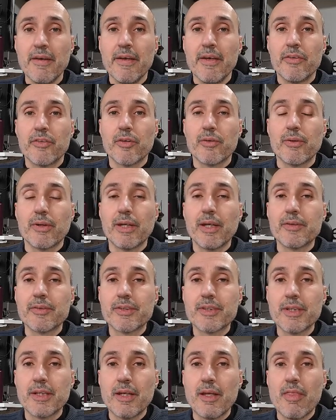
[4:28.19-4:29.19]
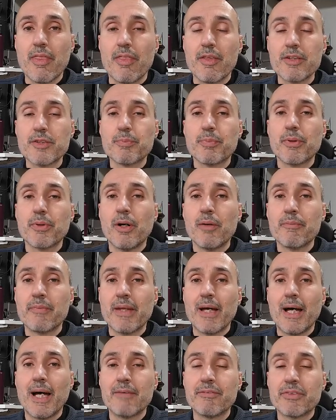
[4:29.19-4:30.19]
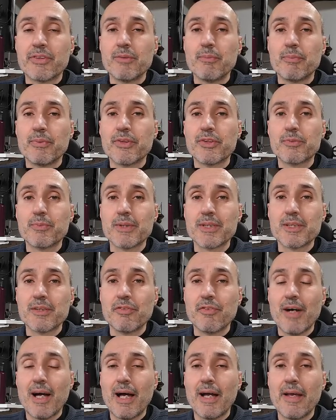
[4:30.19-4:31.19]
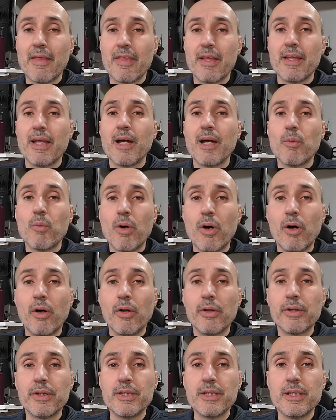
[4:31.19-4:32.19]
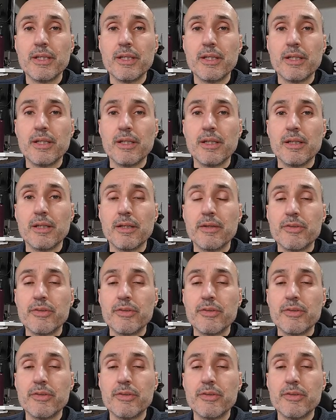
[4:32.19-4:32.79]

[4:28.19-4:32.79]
So you can see in this prompt, I've simply specified that I want the